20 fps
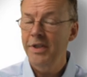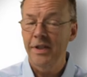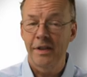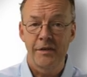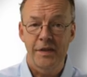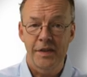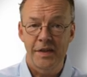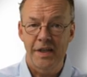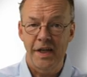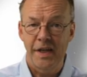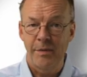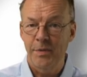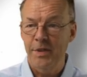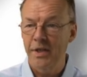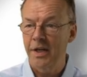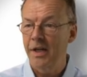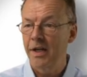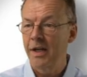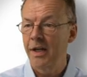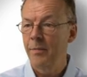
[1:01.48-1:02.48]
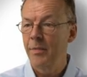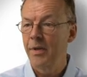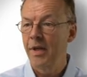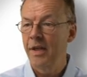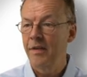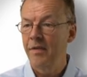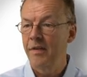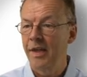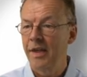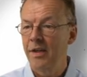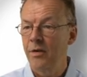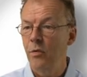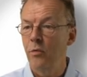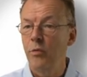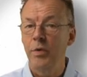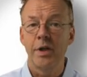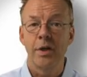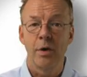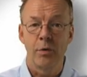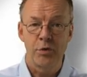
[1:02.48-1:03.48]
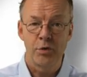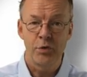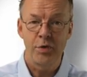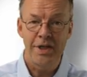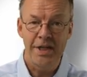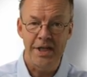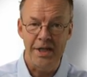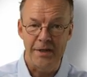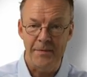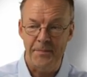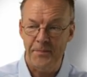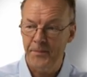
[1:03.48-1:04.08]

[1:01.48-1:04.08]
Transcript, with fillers: at the same time and then we go to E.